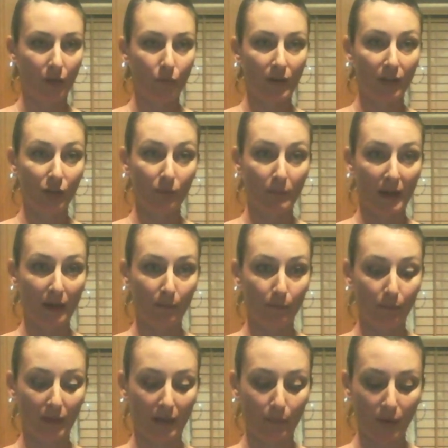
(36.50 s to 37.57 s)
regular
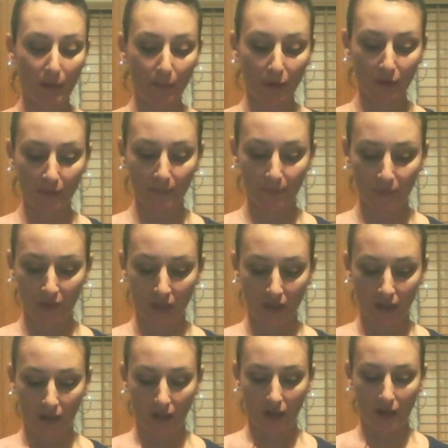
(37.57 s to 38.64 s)
black pepper,
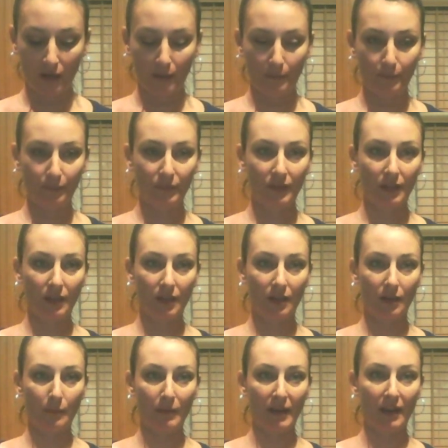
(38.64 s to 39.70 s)

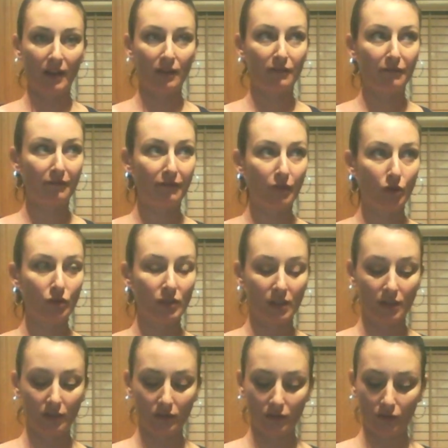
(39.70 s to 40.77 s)
get a bag of
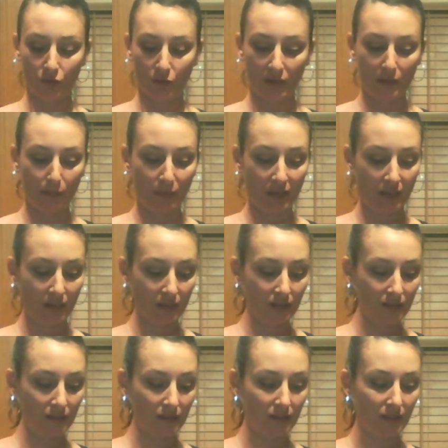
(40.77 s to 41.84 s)
frozen green
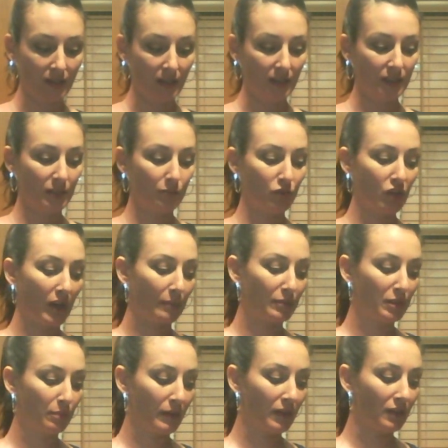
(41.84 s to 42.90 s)
peas, some chopped
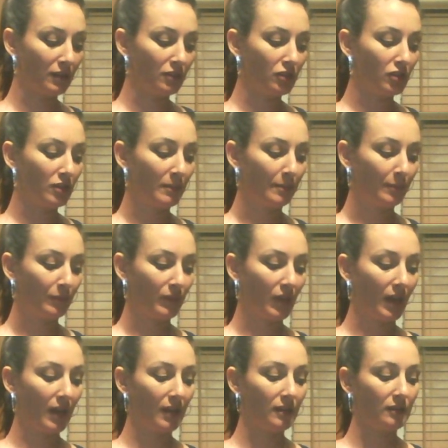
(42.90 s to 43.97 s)
spinach,
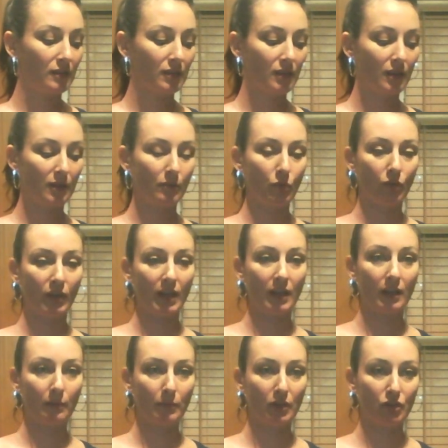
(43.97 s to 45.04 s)
and some
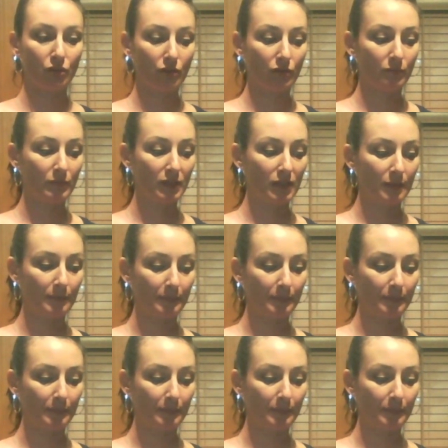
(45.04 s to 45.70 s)
organic mushrooms.